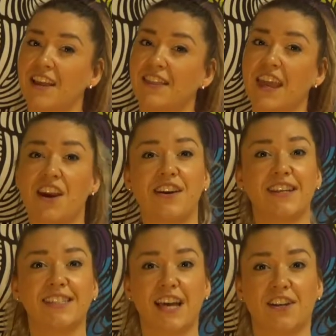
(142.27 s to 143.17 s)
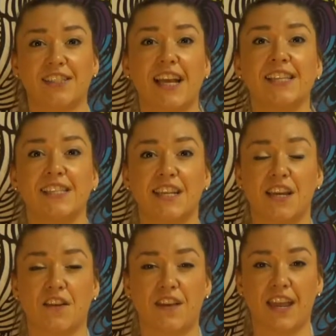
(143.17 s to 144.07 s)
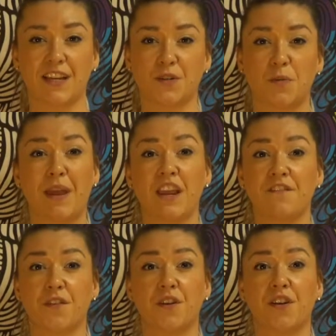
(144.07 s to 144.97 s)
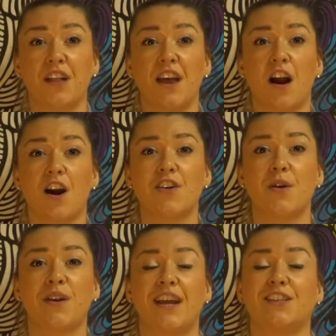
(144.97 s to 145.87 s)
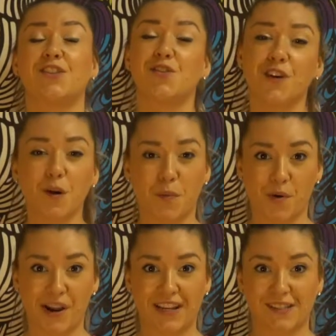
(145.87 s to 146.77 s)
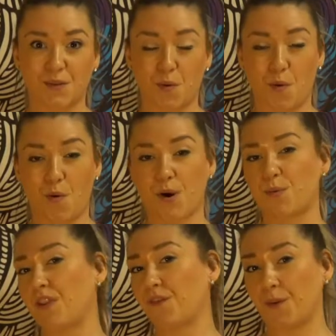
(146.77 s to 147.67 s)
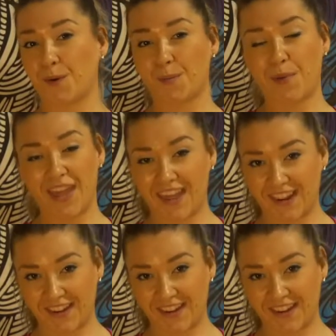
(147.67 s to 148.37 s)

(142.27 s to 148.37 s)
The areas that are sensitive and or painful are known as trigger points or referred pain.